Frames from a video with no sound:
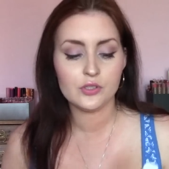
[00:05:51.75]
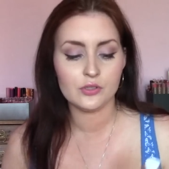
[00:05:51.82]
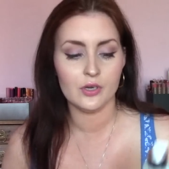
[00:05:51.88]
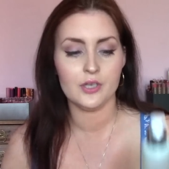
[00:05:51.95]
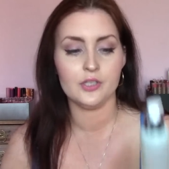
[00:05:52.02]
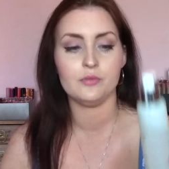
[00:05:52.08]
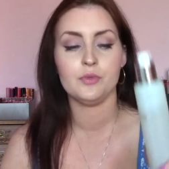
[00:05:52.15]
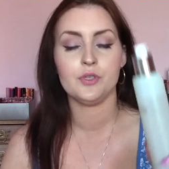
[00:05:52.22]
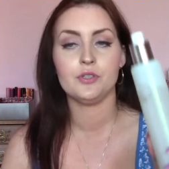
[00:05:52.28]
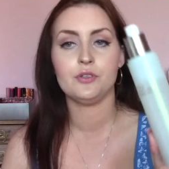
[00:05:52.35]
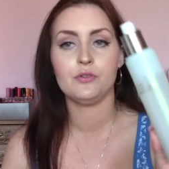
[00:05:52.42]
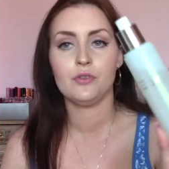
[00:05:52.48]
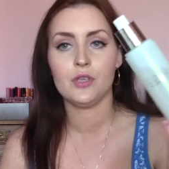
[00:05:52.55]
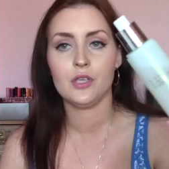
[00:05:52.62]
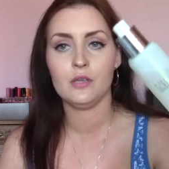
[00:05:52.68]
strange because
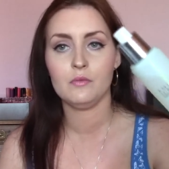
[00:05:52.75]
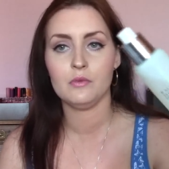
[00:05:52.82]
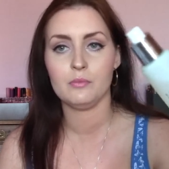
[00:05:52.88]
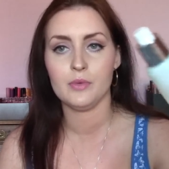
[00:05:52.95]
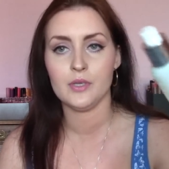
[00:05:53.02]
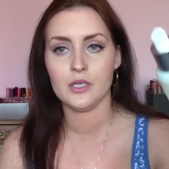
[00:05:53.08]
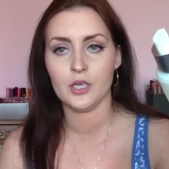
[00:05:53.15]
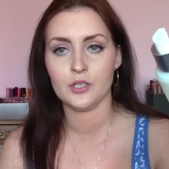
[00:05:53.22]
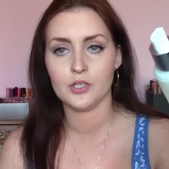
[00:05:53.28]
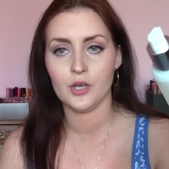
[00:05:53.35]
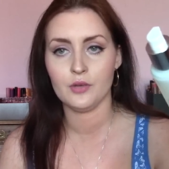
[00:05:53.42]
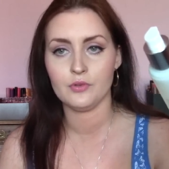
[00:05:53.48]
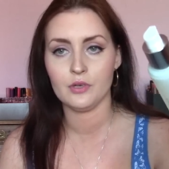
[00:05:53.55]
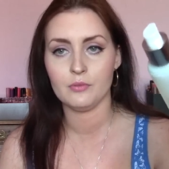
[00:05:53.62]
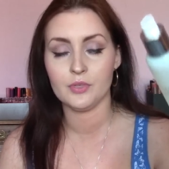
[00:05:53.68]
you'd think it would be a
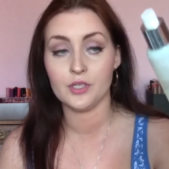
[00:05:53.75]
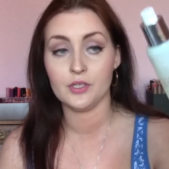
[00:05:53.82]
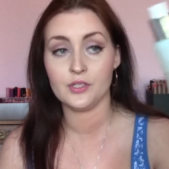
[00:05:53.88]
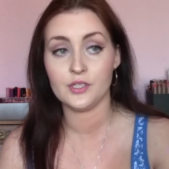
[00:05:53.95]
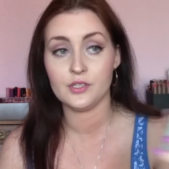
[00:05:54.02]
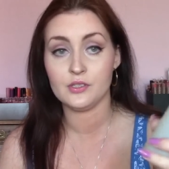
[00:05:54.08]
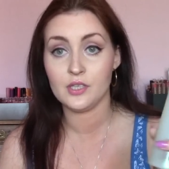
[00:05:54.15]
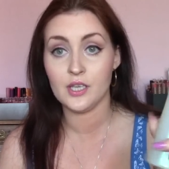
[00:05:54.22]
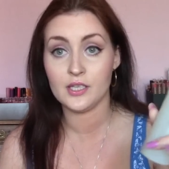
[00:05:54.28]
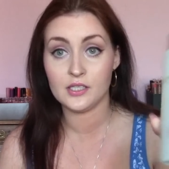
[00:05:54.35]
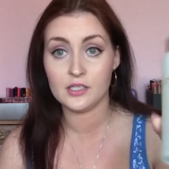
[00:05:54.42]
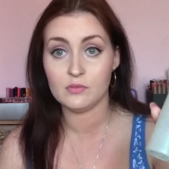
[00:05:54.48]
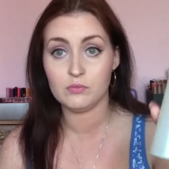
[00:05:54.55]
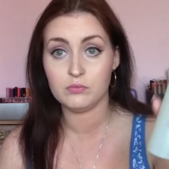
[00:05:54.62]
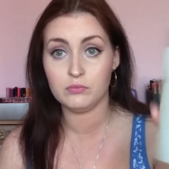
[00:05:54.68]
toner because it's
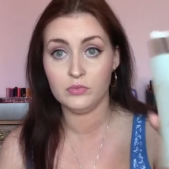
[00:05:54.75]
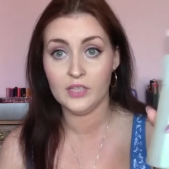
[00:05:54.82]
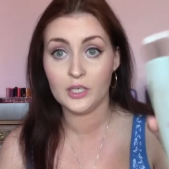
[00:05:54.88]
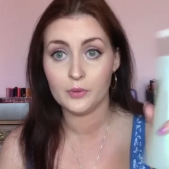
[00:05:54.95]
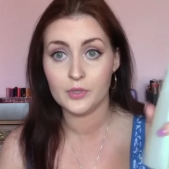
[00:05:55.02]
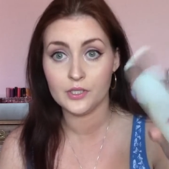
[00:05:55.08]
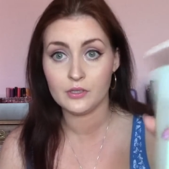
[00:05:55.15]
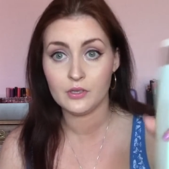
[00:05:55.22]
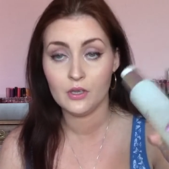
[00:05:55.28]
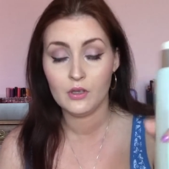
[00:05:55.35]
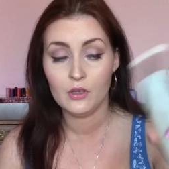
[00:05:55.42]
it's liquid.